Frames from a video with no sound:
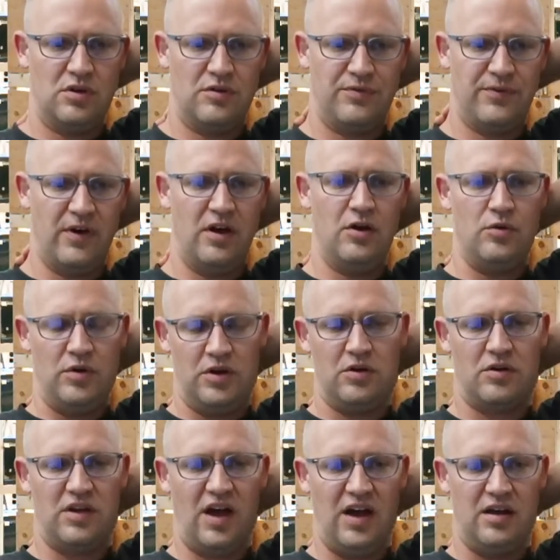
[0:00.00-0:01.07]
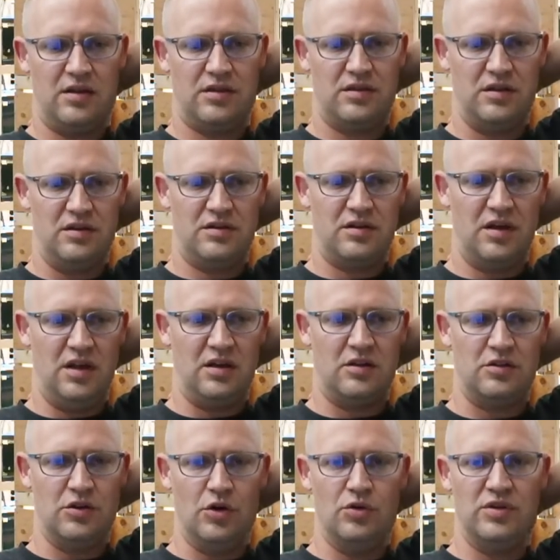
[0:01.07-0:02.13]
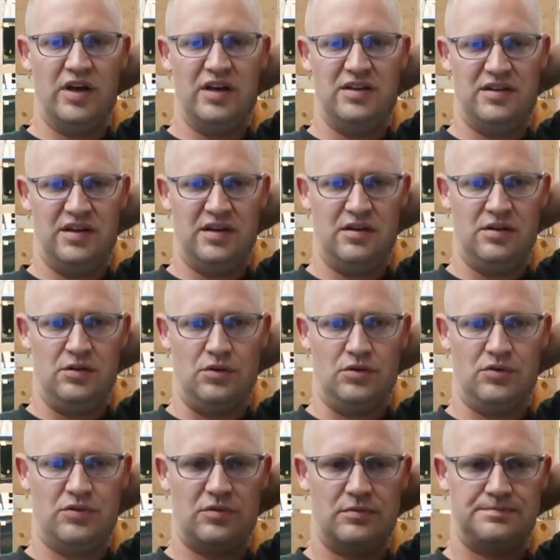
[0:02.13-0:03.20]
fire ring or Kyathit and glow light danios?